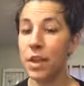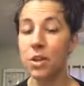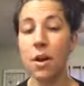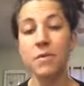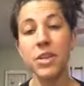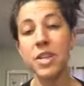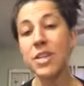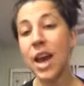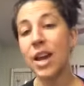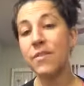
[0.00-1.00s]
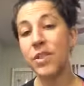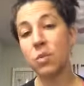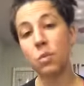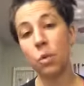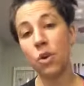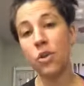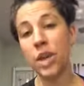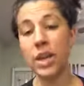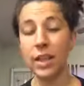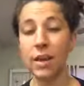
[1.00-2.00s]
you have to decide if it's worth
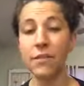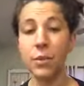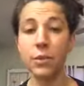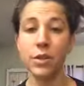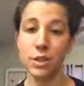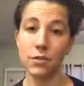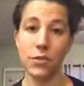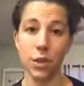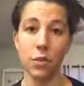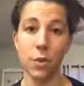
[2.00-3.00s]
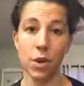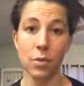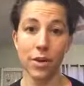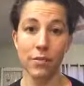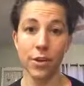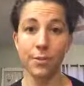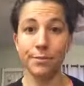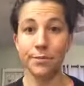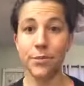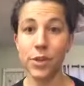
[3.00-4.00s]
eating that food to feel the way you want to feel
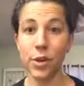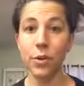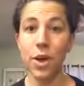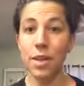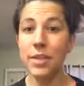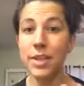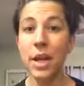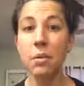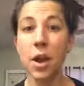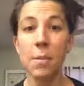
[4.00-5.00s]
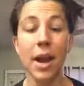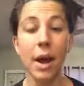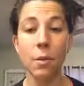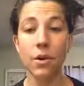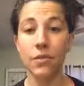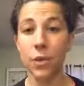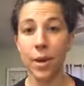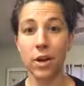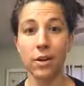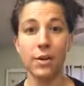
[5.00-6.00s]
so that's kind of where I'm at. I want to feel
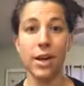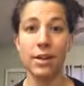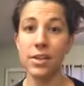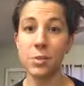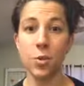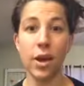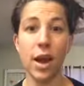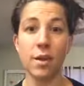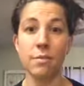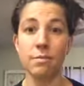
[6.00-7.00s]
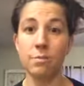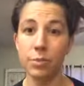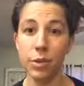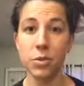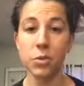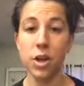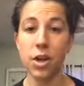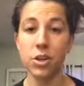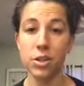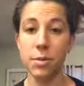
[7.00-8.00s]
better. And at this point, I pretty much would
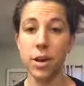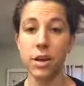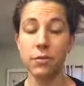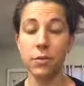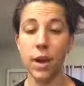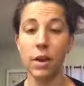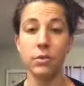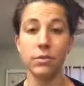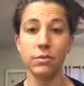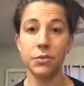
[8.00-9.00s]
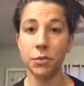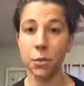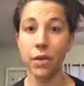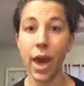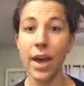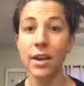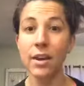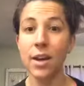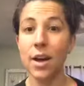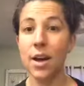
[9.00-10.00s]
cut just about any food out for that,
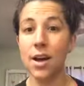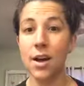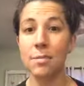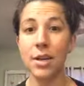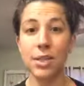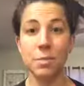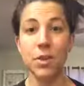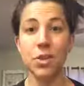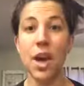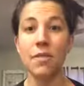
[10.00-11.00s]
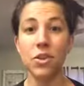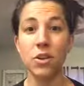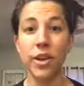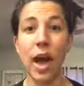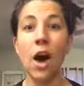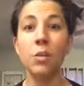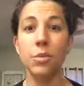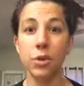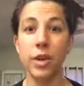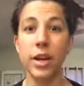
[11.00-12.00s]
um, especially after like how
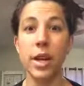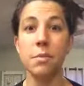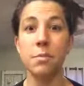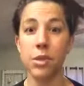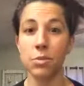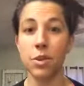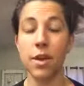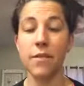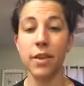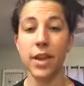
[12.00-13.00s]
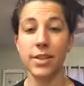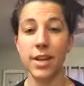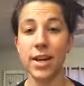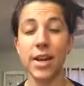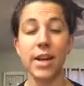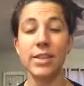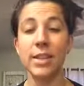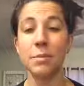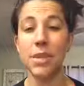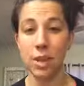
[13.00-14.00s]
bloated and miserable I felt last night. And I
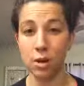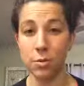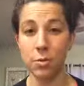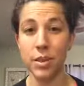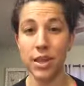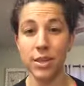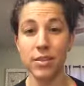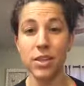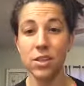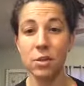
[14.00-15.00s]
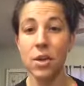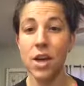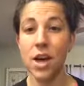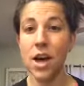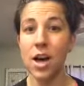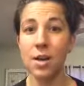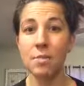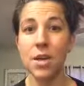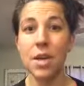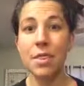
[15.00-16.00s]
slept terrible because of it. So
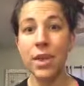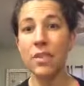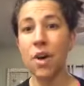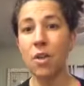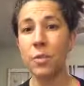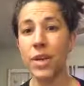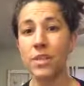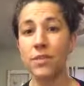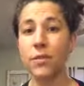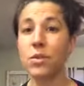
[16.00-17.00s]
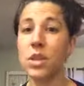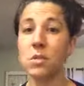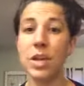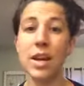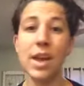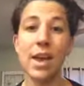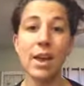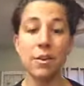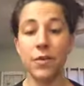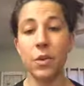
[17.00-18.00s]
um, think of all the ways the foods that you eat
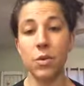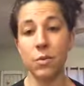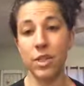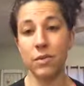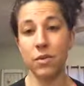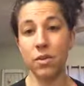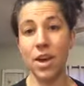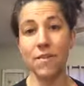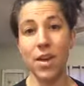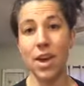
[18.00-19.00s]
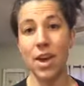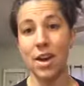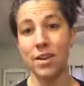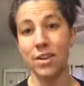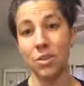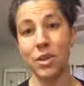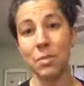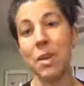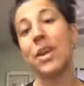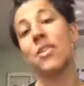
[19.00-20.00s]
interfere with the rest of your life and you
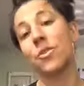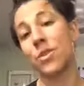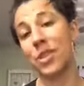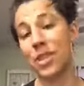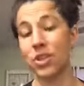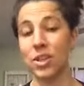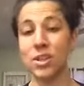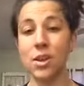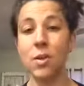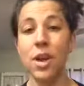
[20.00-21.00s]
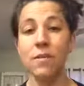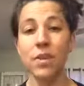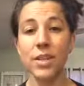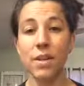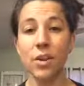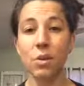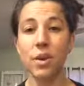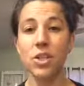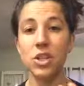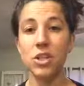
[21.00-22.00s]
can make those decisions. So if you guys have any
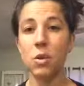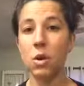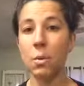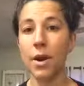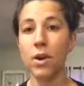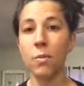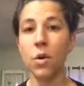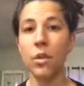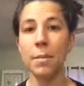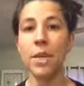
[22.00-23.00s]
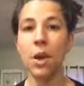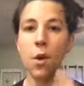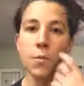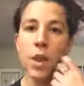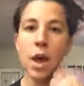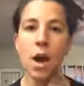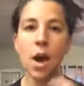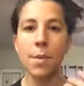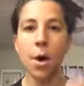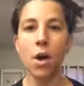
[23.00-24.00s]
questions or want to know more, let me know.
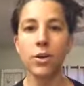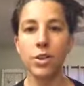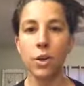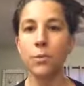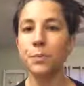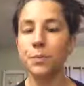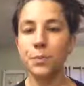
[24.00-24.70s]
Um, also,